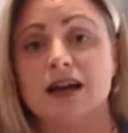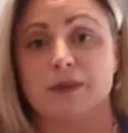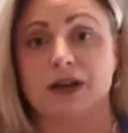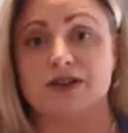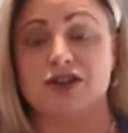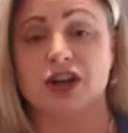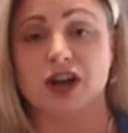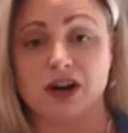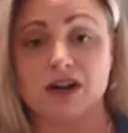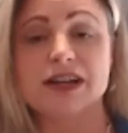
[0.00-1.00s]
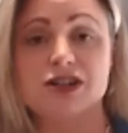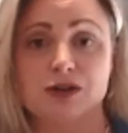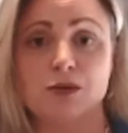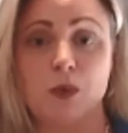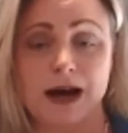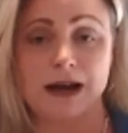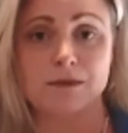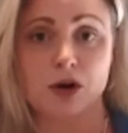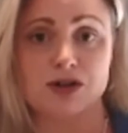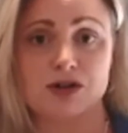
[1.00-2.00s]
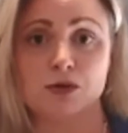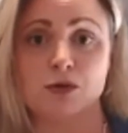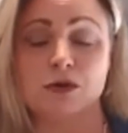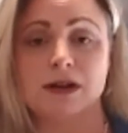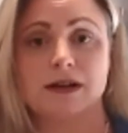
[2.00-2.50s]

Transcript: because you can only do one module,